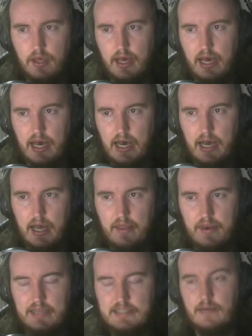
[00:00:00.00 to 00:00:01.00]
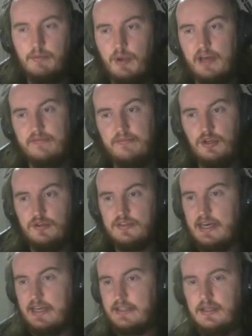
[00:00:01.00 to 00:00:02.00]
Next up, we have
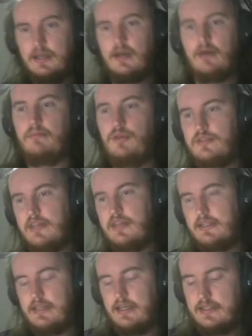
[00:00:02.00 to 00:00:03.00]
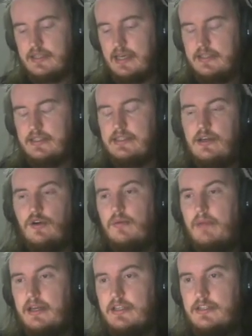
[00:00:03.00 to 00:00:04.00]
Mutate. Mutate is a
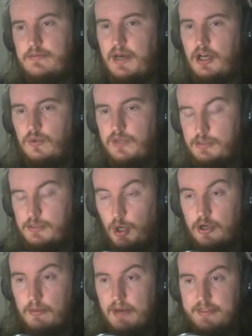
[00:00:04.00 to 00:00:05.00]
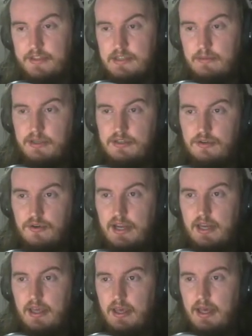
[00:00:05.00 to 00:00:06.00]
0-mana spell. We spoke about this a bit
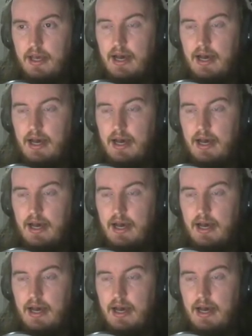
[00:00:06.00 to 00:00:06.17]
already.